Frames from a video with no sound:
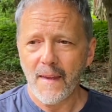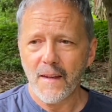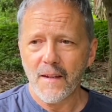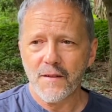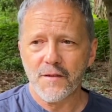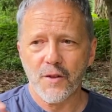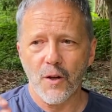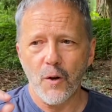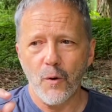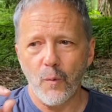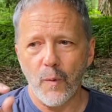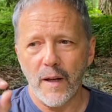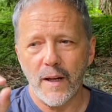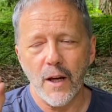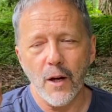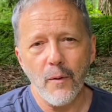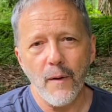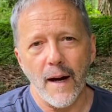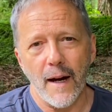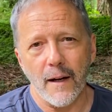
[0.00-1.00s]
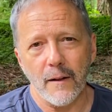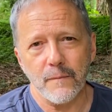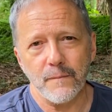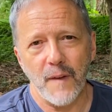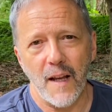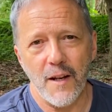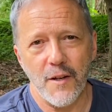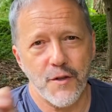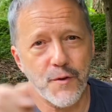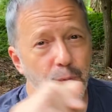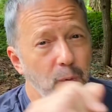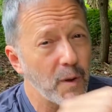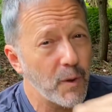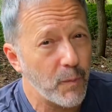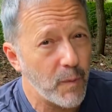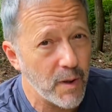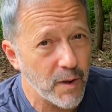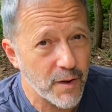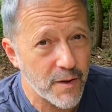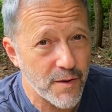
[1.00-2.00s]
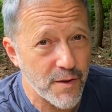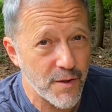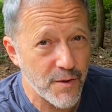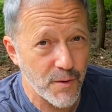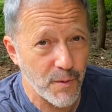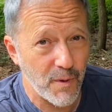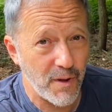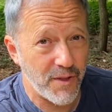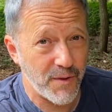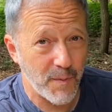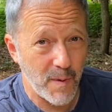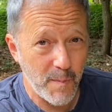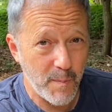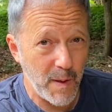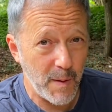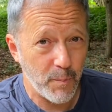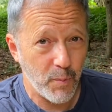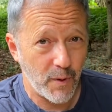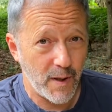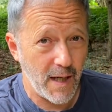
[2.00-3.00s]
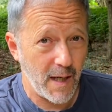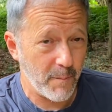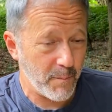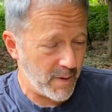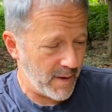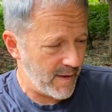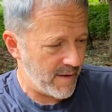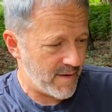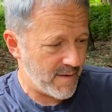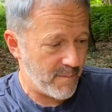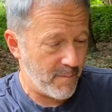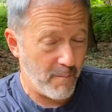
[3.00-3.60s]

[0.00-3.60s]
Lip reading: So we go out, and it's really weird because there's only 3 people camping.